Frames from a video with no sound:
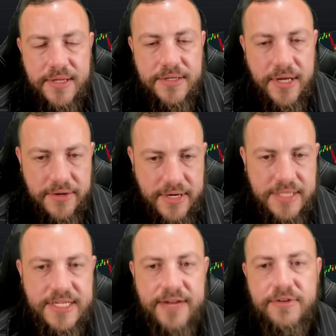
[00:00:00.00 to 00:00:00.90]
Dollar
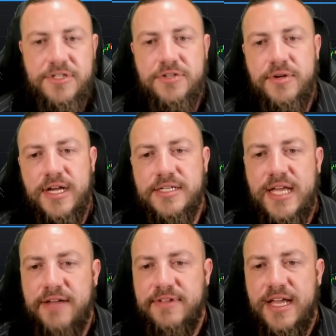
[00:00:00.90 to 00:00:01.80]
cost average, you guys
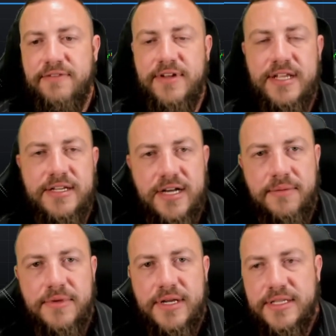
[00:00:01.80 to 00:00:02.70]
have to have an
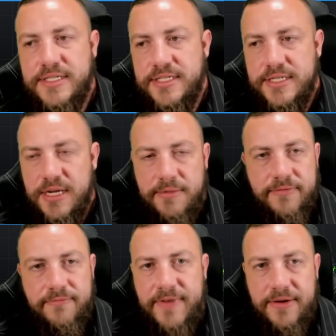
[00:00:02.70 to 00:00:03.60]
income. Right? This isn't coming
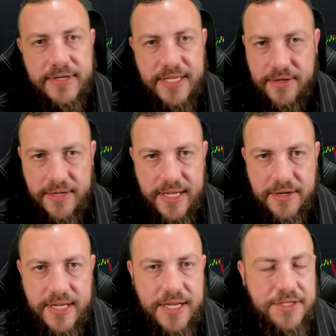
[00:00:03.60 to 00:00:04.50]
from fairy tale
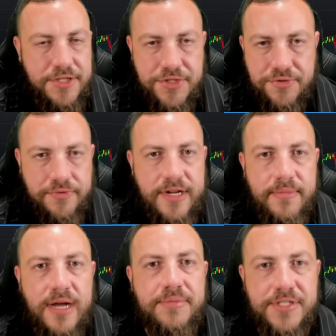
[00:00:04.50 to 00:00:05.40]
land. You can't just
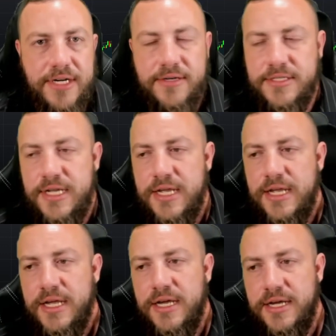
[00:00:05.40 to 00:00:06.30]
dream up shares.
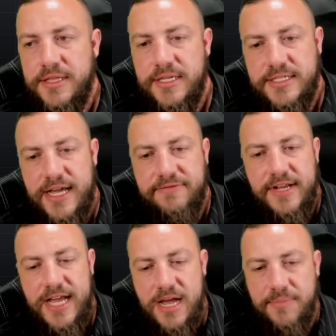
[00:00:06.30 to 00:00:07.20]
Things have
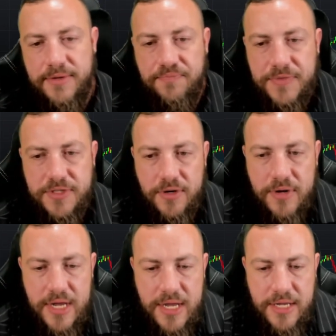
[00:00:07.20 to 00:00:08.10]
to happen.
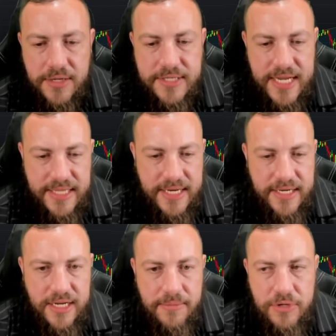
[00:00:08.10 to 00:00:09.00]
So you take that
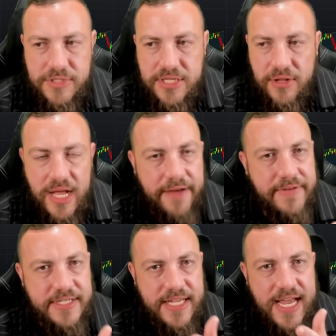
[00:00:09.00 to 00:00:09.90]
income. You still
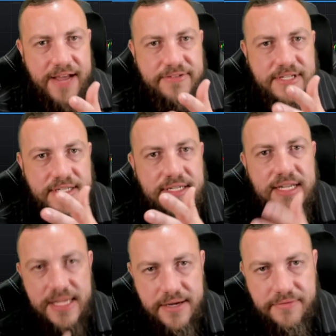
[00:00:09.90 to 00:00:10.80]
obviously have to
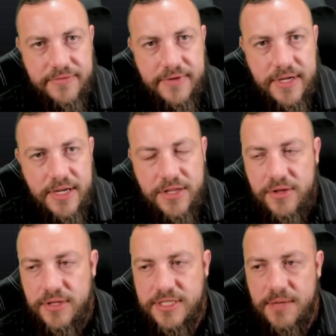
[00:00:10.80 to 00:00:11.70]
live.
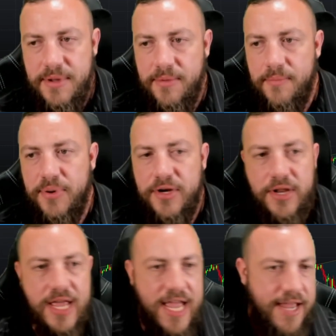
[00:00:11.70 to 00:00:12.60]
Some people are
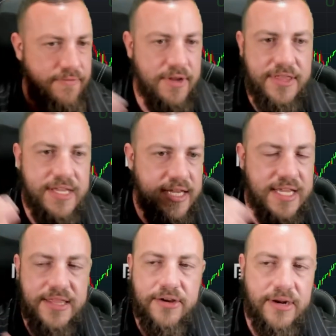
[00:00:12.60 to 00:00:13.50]
putting everything
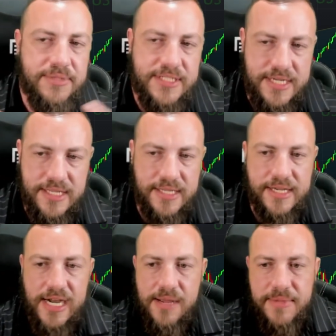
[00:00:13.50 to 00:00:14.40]
in there, and I'm seeing the
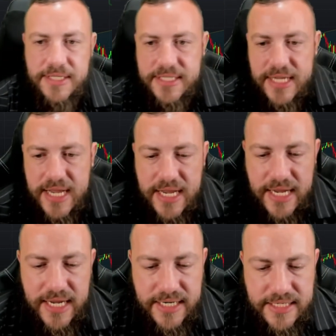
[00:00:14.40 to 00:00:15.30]
comments,
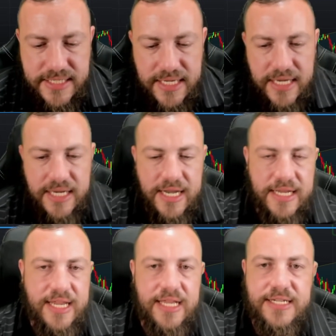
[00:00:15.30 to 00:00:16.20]
and it's, I
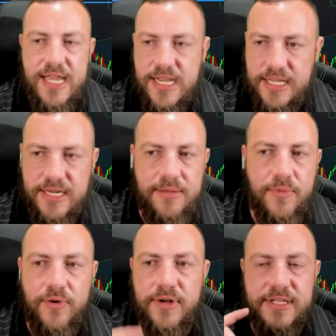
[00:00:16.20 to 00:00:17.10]
can't take it
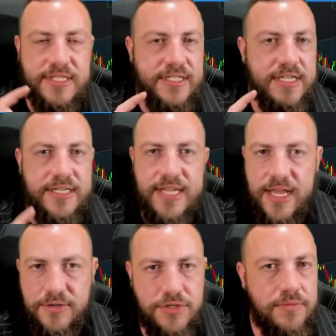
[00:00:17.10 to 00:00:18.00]
anymore. This is getting
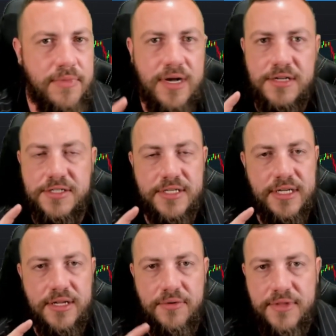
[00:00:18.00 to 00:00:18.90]
down too much.
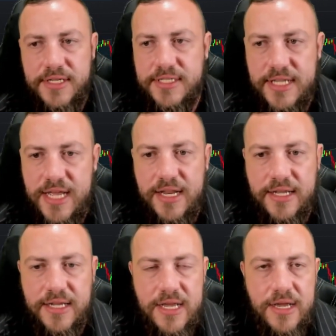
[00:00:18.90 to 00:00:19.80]
You know, this and that.
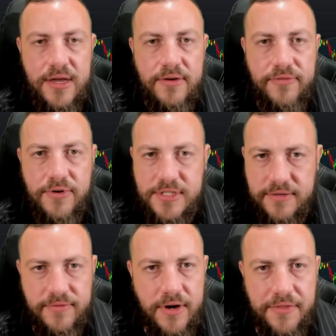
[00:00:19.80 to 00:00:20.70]
Like, first
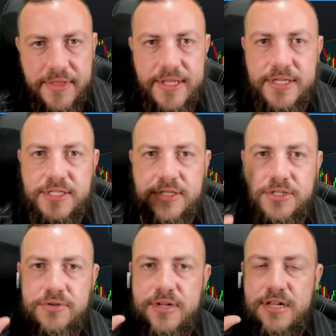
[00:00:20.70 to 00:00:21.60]
of all, this,
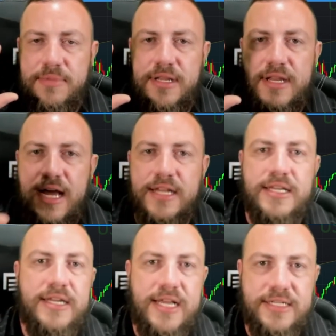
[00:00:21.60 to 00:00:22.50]
you need to be not
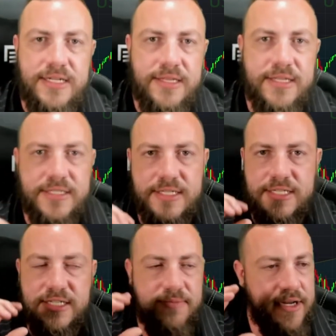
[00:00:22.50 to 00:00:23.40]
connected to this.
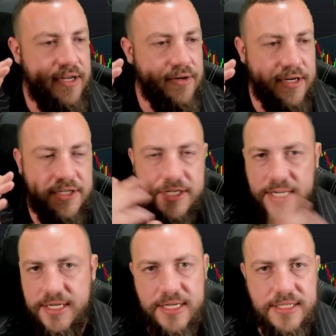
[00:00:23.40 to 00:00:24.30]
This is money you're going to
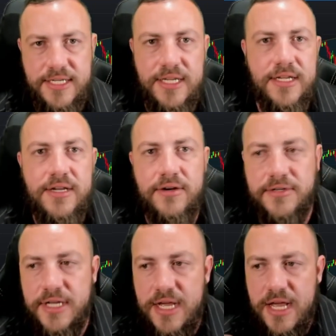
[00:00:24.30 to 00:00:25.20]
check in 10 years.